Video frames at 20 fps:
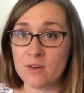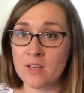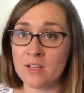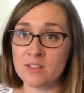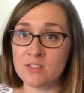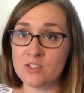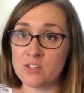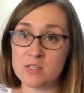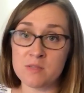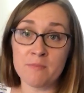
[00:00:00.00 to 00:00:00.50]

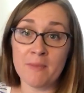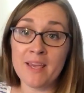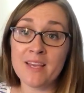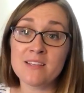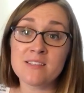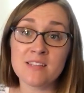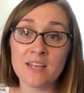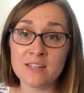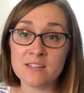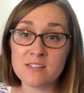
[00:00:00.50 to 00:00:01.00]
It just
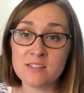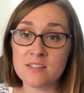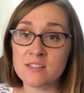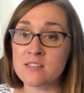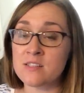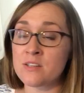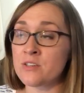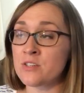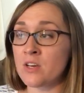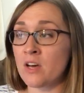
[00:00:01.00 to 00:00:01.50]
makes sense
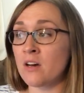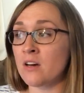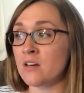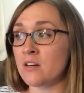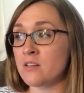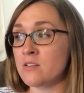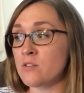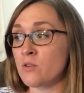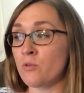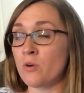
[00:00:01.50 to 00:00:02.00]
because they're
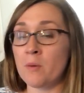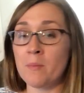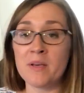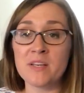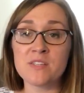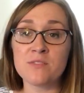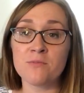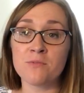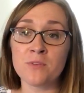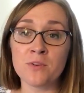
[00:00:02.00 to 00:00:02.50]
dogs, or it
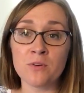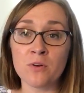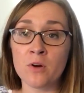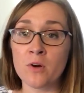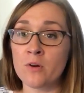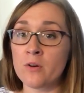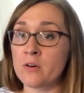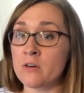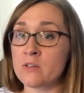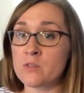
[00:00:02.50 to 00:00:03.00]
makes them feel good,